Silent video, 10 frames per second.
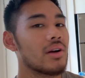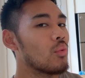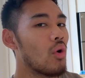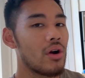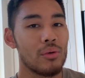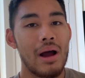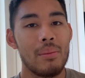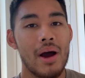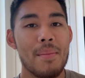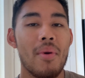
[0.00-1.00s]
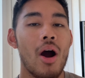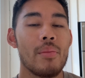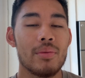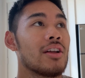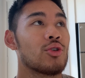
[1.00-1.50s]
walk around my
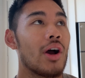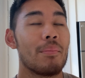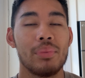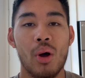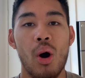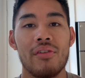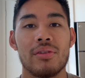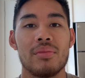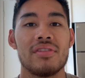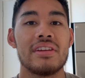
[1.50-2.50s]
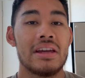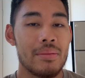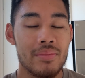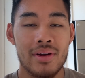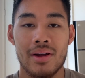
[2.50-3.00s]
apartment, try and blow off some
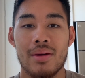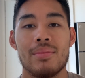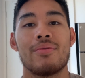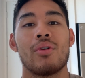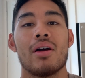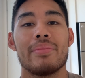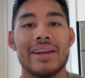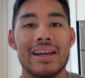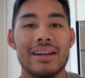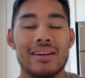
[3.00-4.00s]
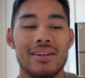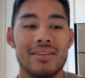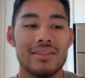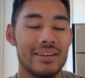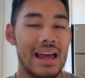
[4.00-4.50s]
steam before I begin
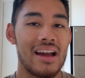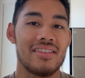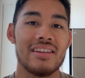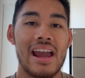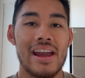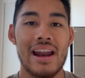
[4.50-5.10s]
the next 8